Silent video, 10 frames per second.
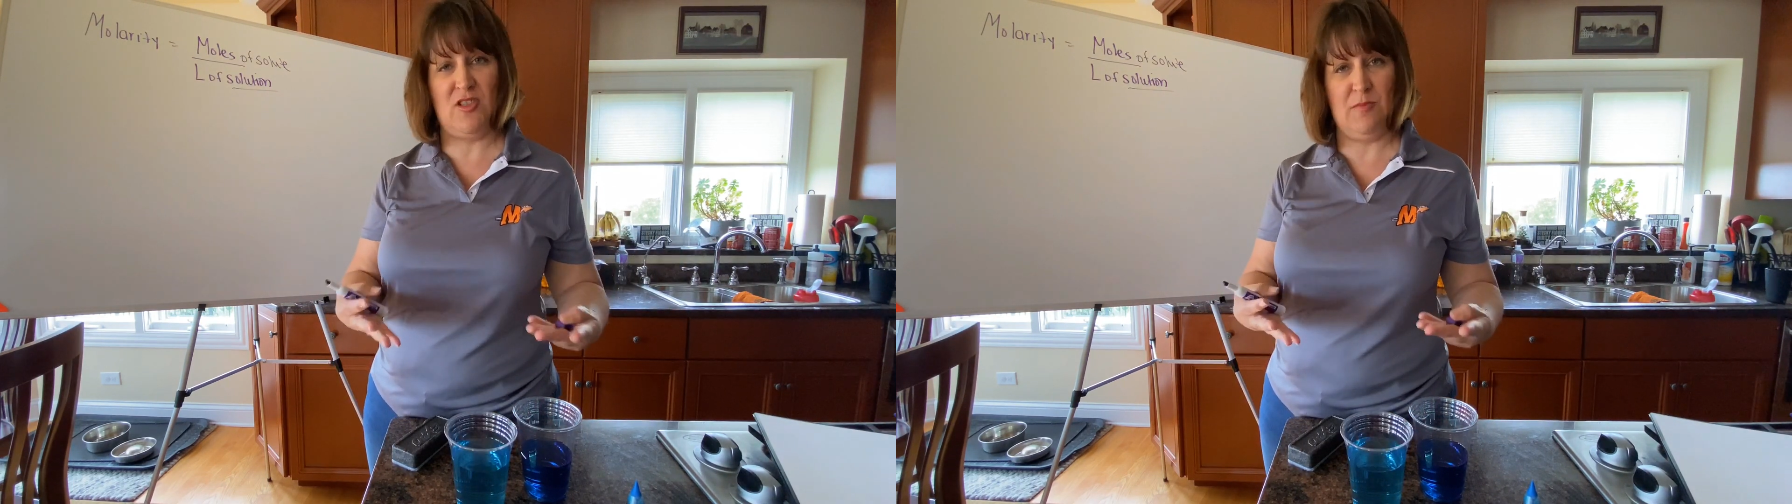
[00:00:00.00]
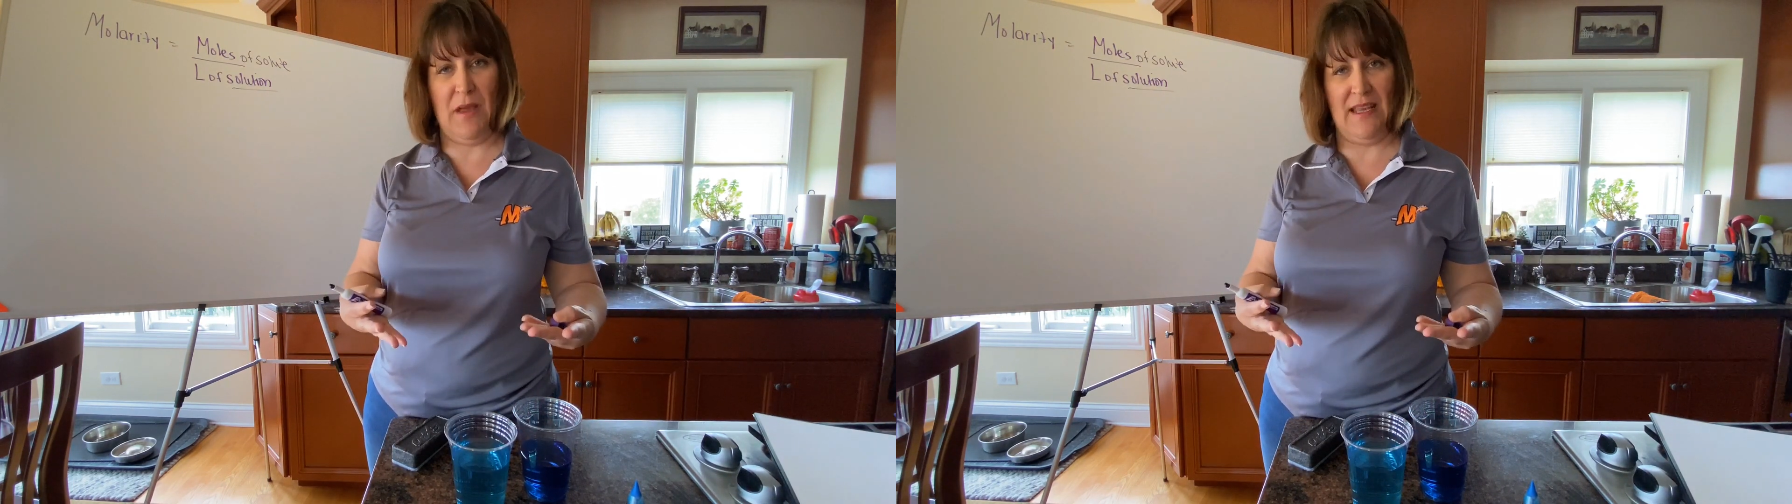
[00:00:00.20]

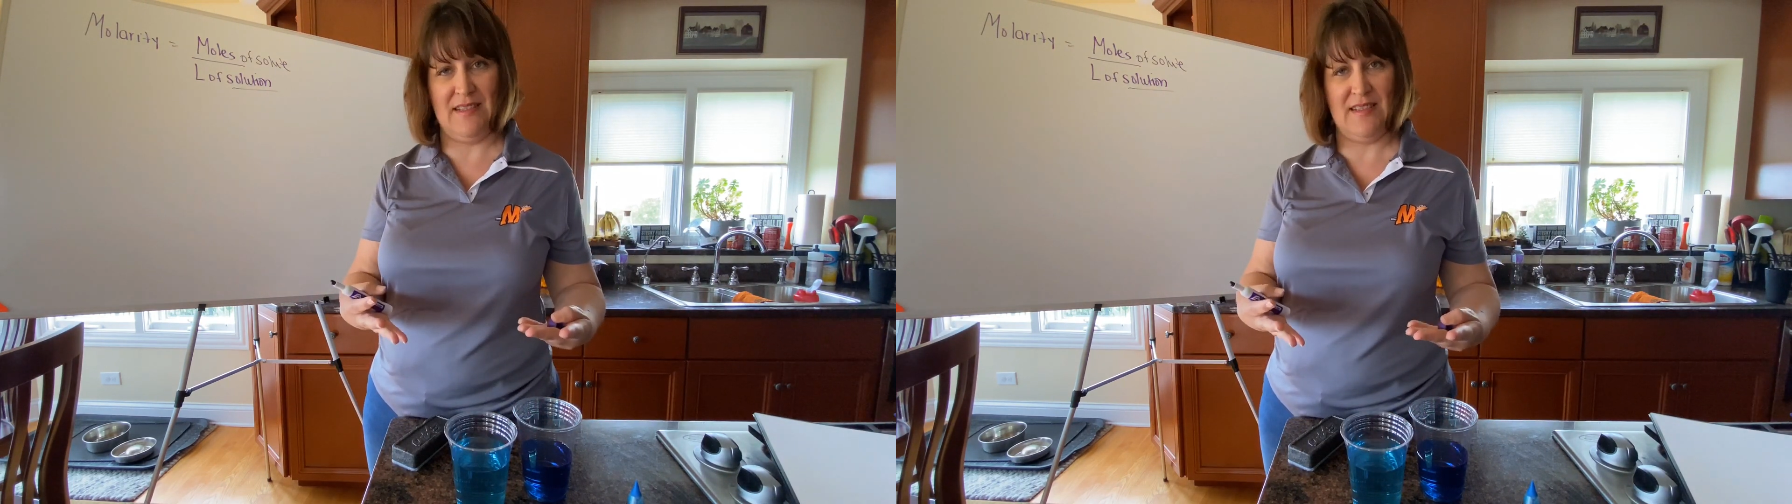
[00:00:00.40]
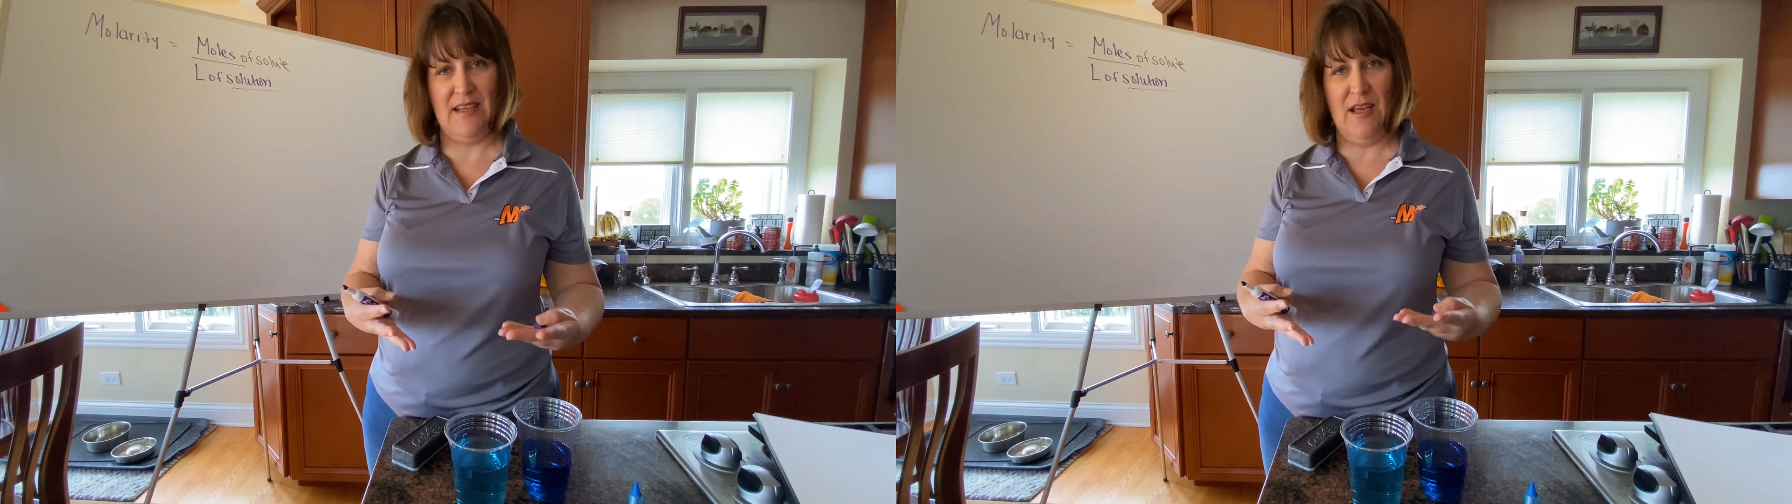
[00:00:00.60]

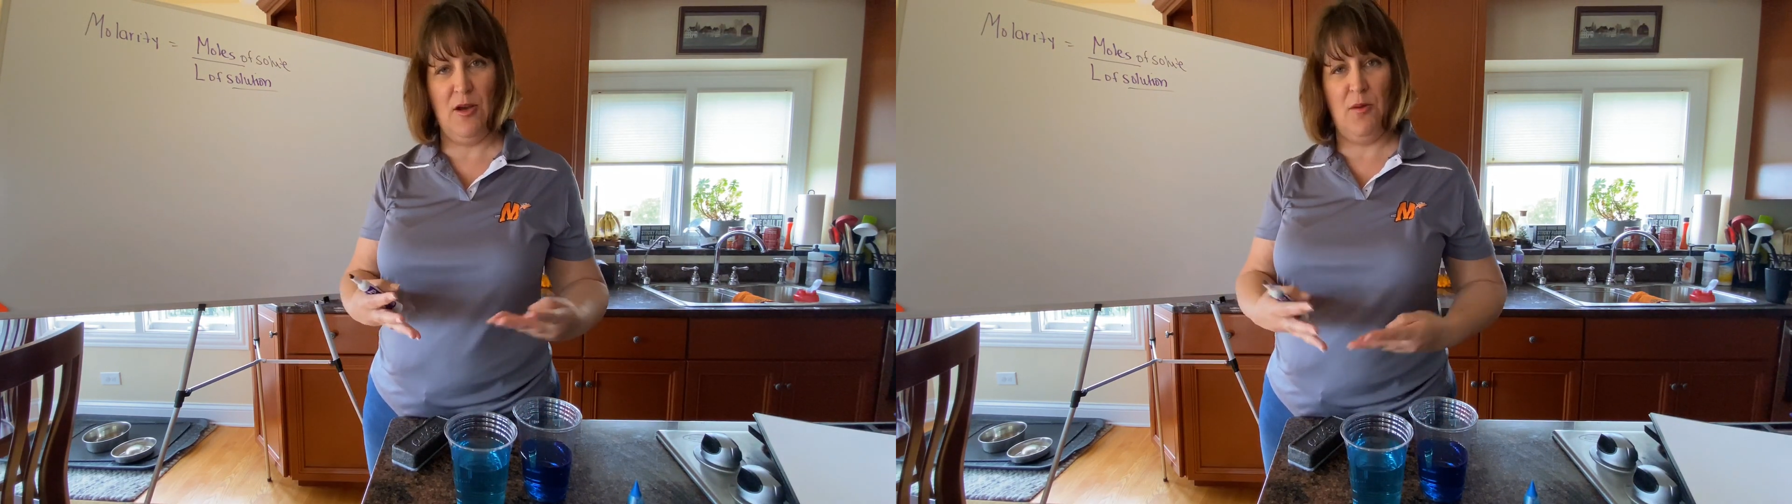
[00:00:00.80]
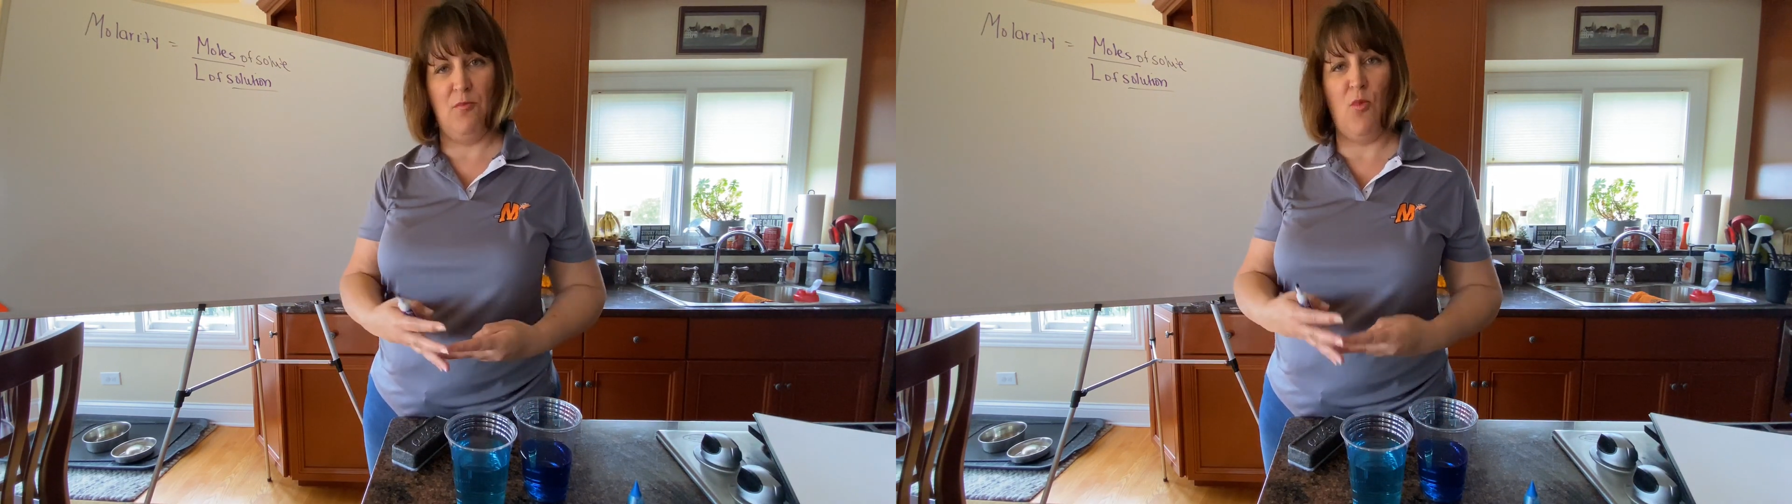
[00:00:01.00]
space,
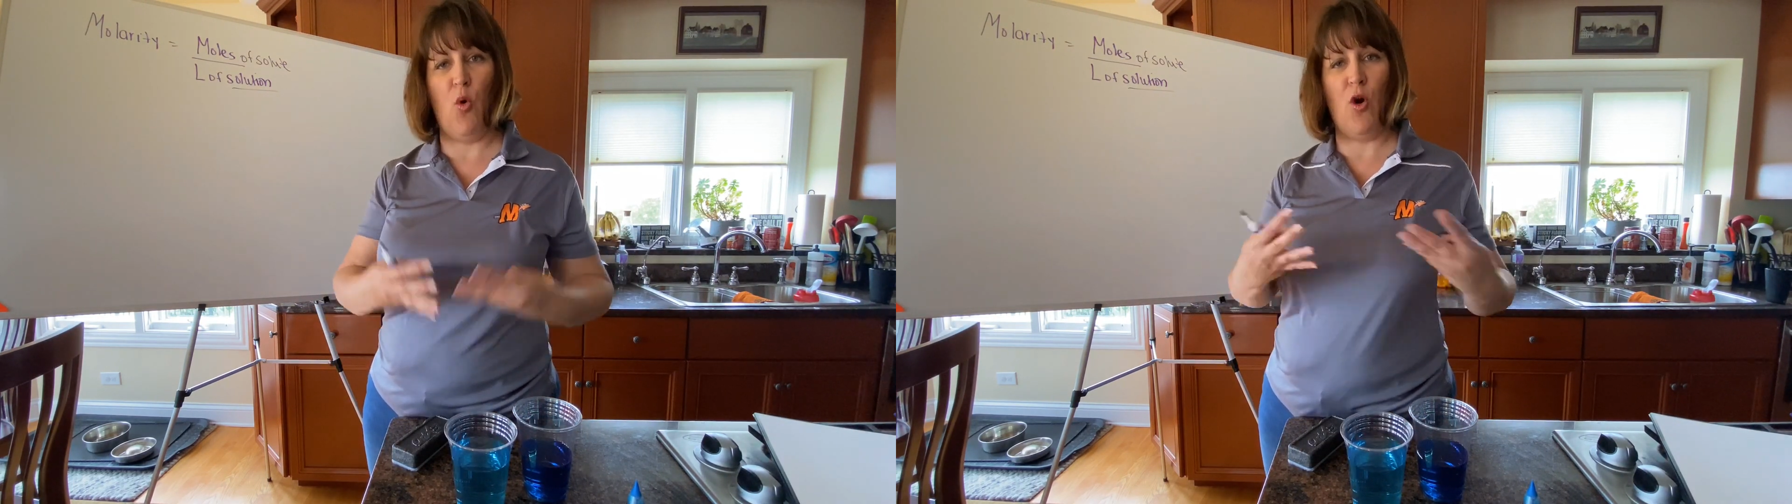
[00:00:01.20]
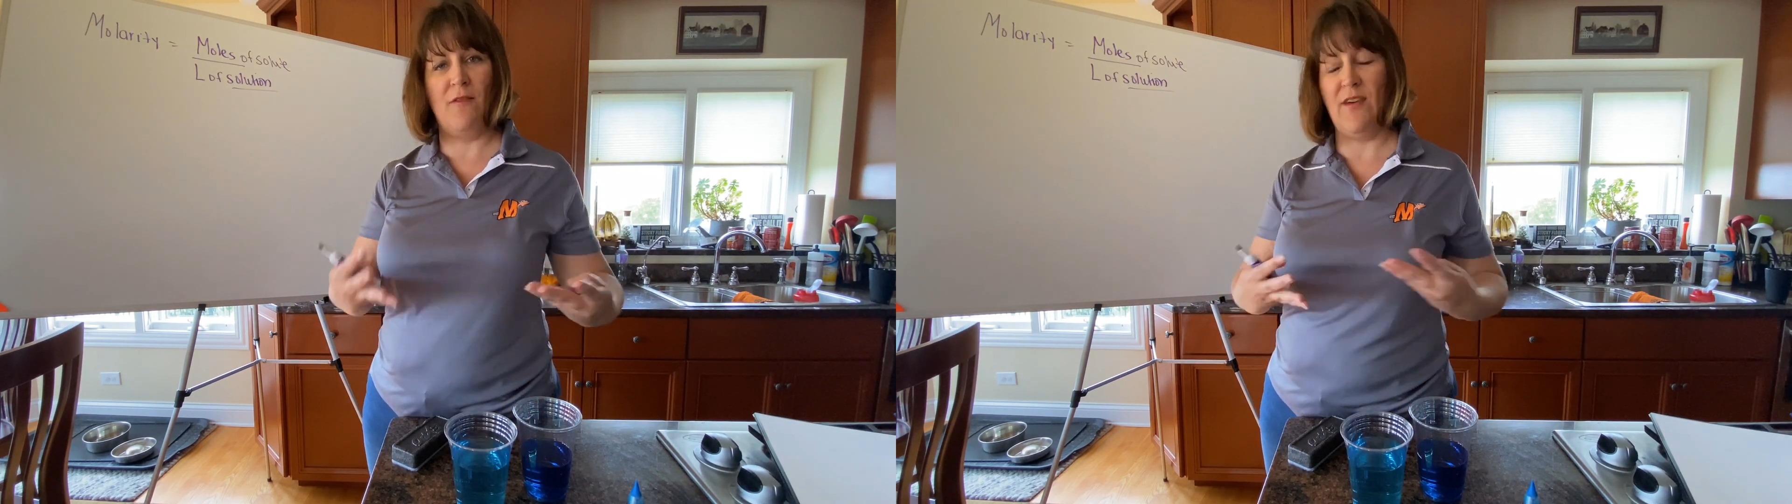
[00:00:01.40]
more